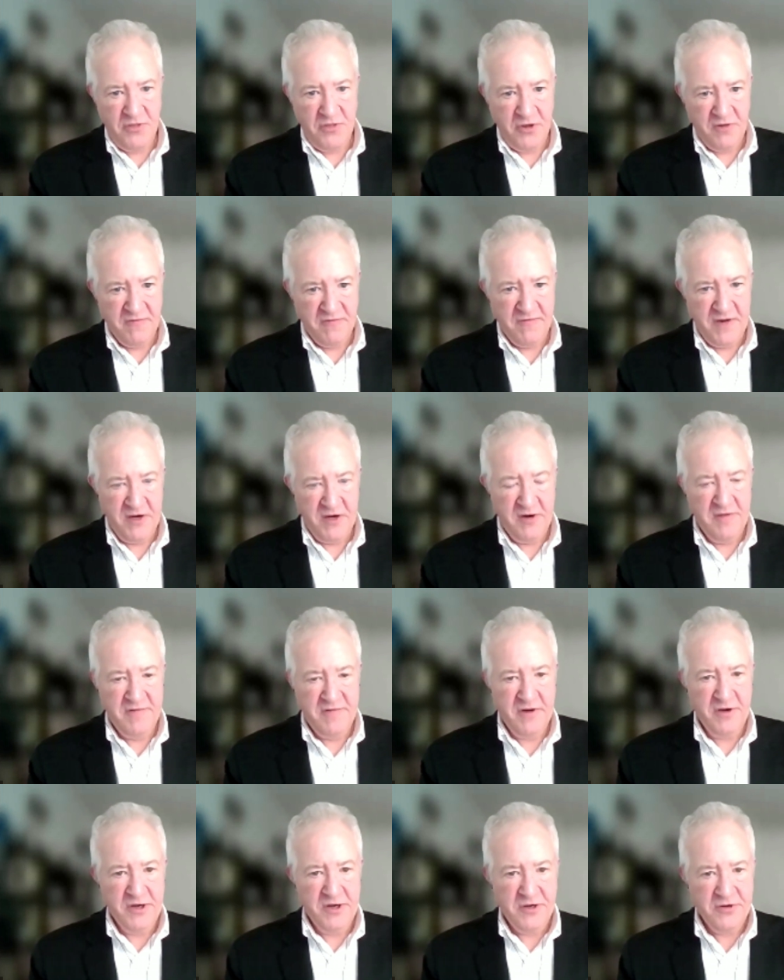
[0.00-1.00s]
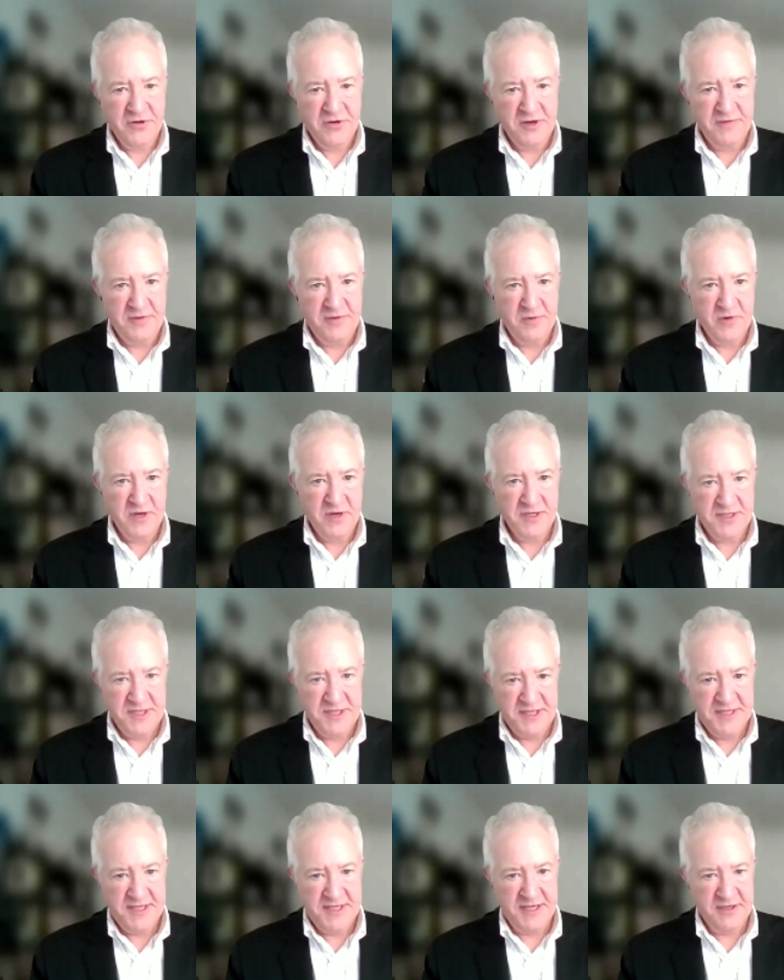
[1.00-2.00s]
They're very, very good if you want
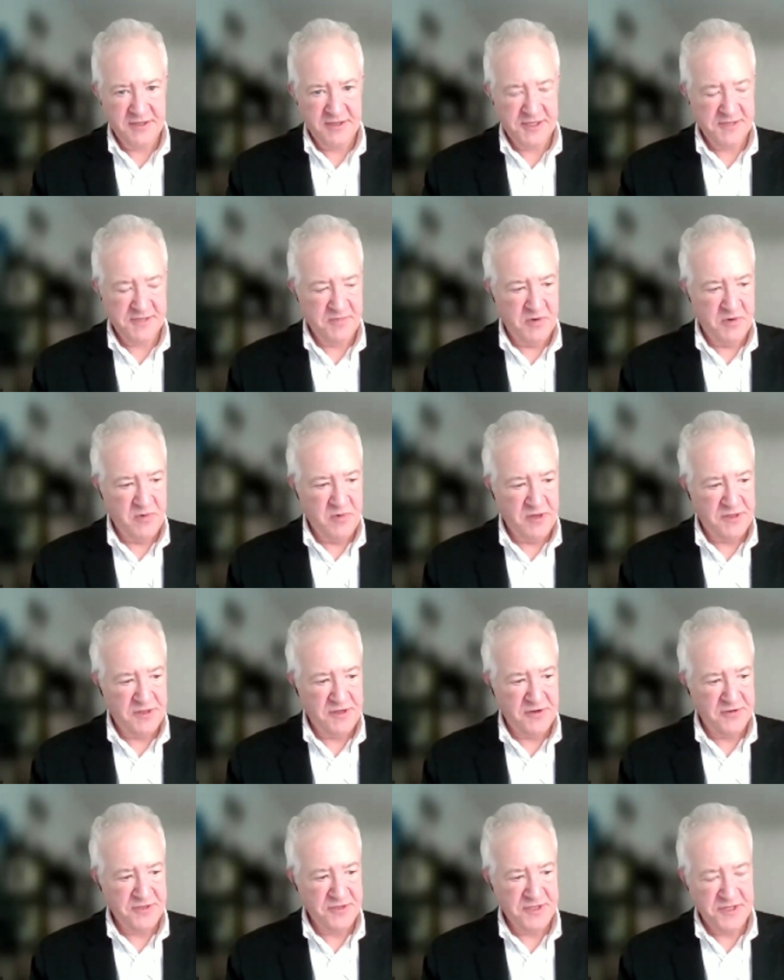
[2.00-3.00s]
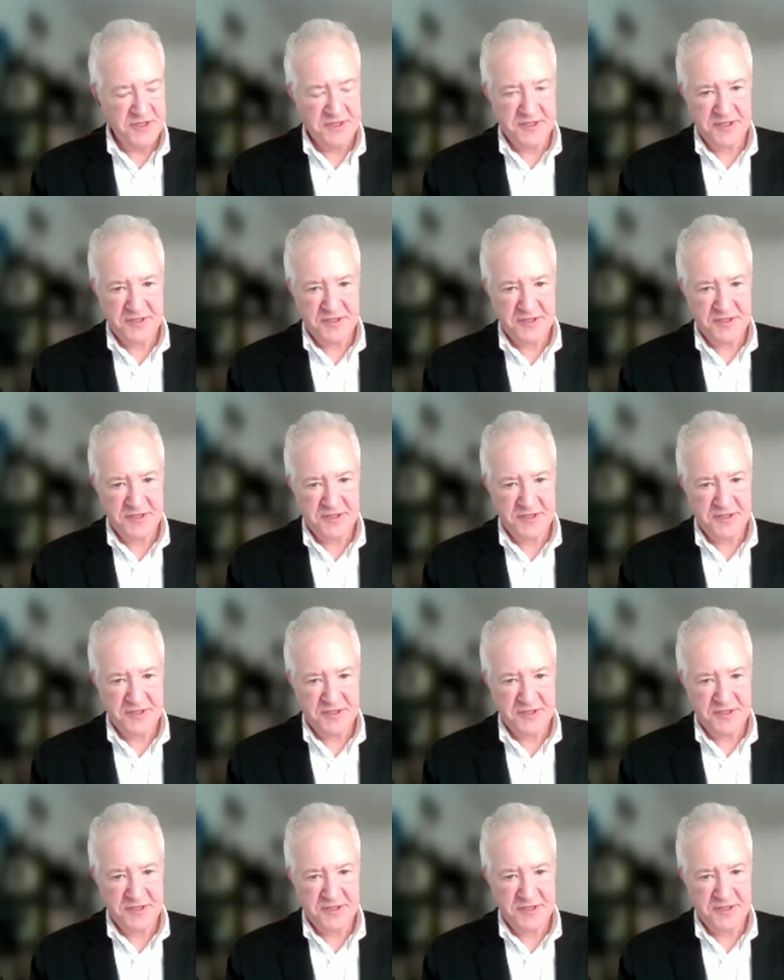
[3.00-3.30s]
details about what the nursing